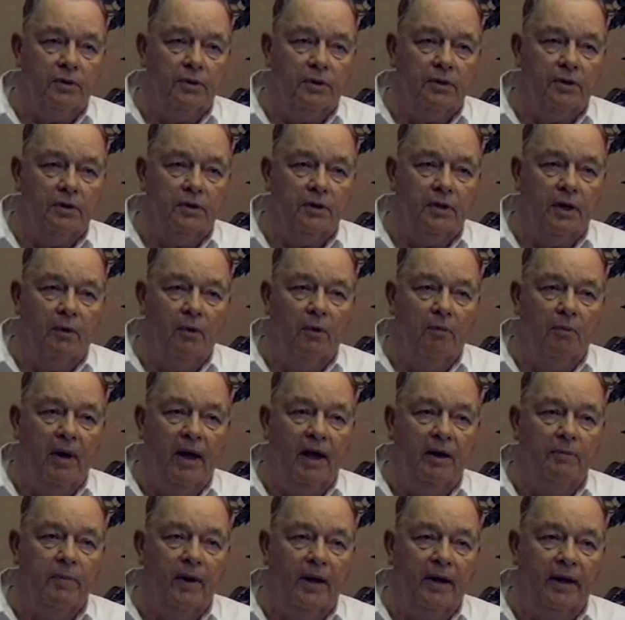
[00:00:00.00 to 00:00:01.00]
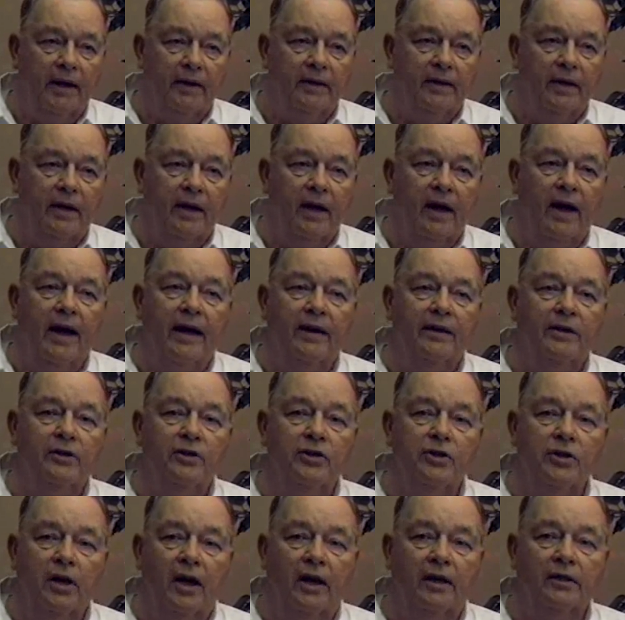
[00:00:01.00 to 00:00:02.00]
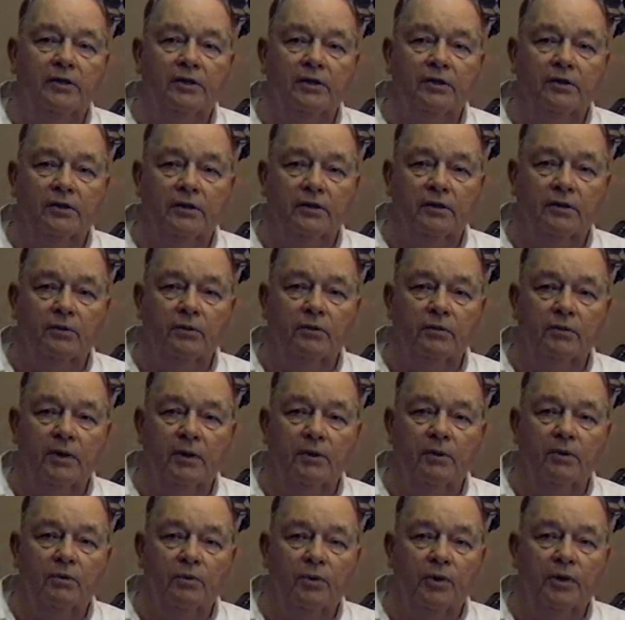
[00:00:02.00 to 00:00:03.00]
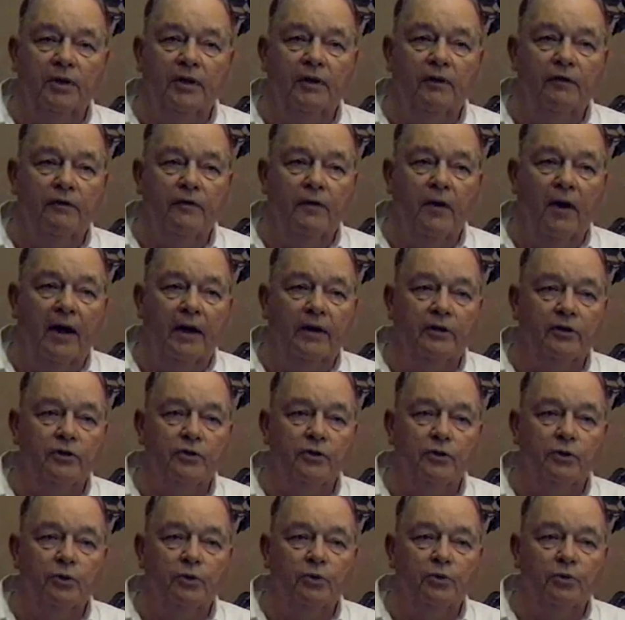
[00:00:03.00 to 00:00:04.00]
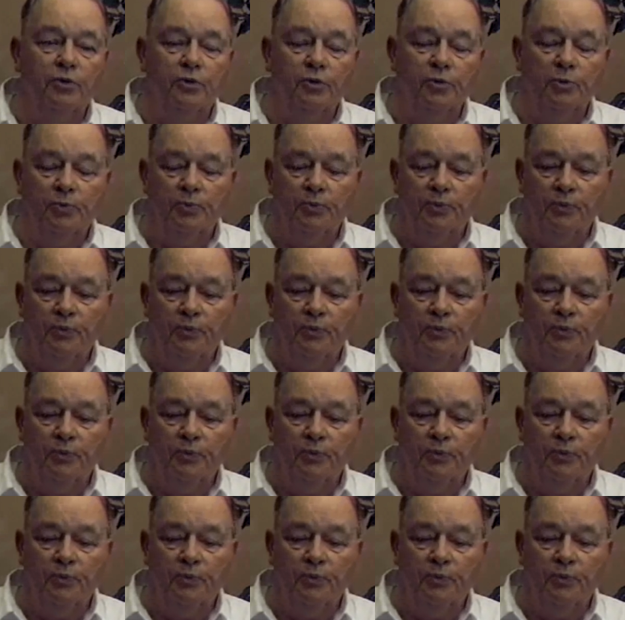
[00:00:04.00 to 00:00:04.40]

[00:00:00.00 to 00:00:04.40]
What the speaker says: They were made by Endicott and Johnson. They were really fine shoes.